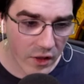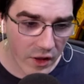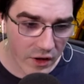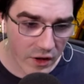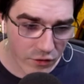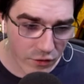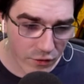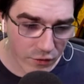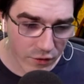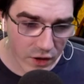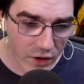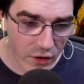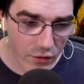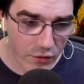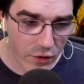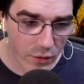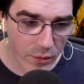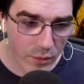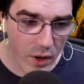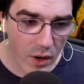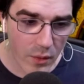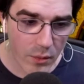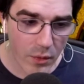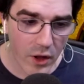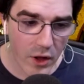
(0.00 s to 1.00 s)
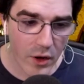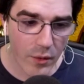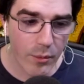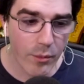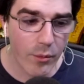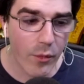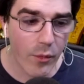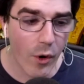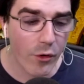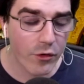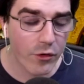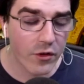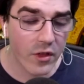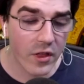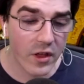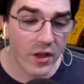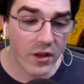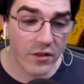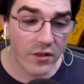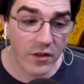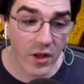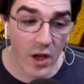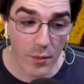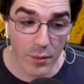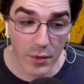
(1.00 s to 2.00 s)
videos are public. Most of the
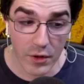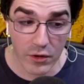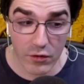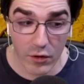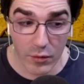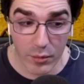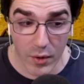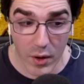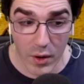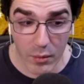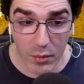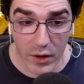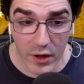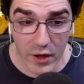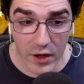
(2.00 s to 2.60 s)
assignments are public.